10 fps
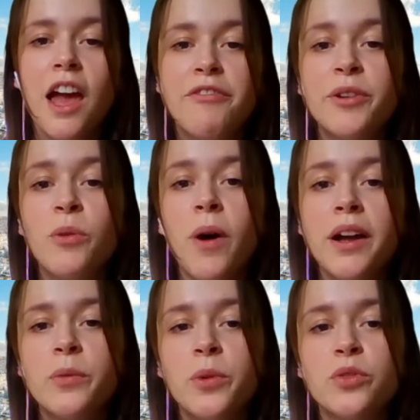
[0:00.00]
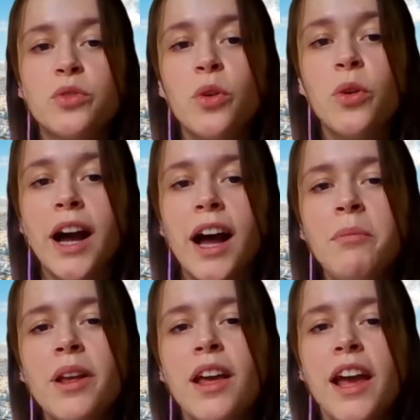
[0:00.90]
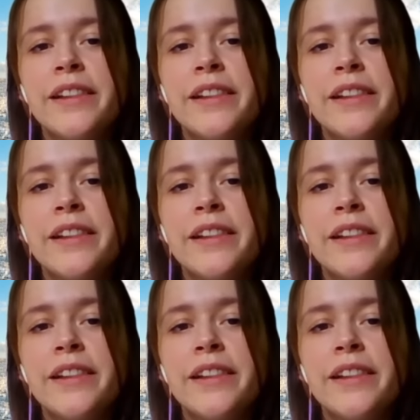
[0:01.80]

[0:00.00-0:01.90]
everyone was so calm,